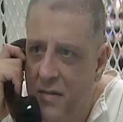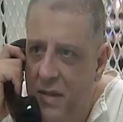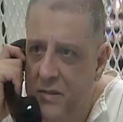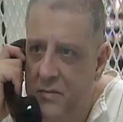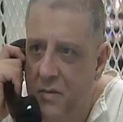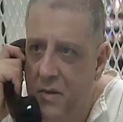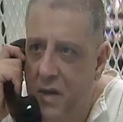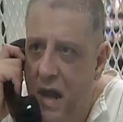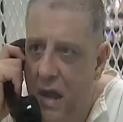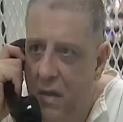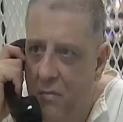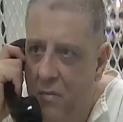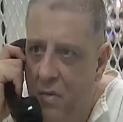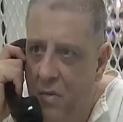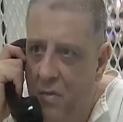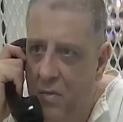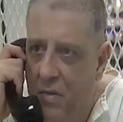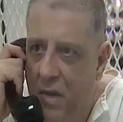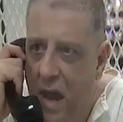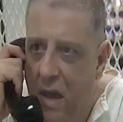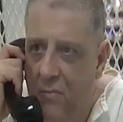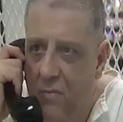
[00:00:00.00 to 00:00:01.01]
That's what I
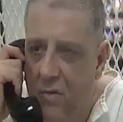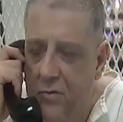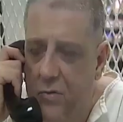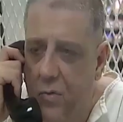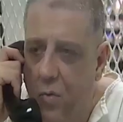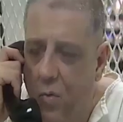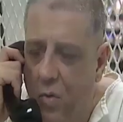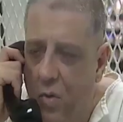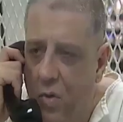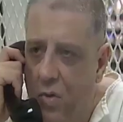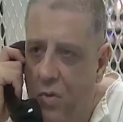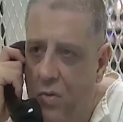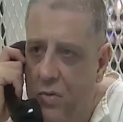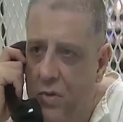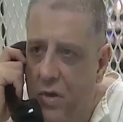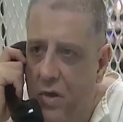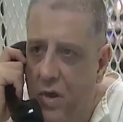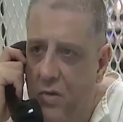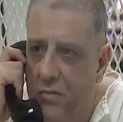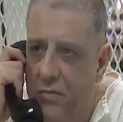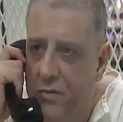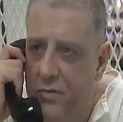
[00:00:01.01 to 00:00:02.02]
want. I want the world to
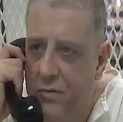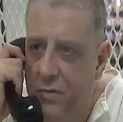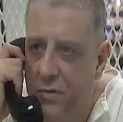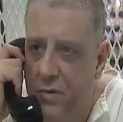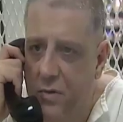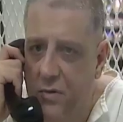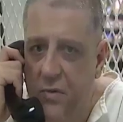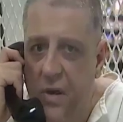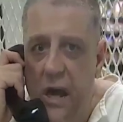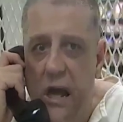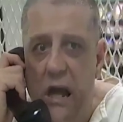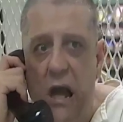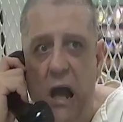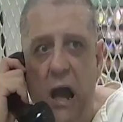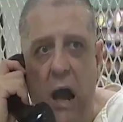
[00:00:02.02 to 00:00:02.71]
know the truth.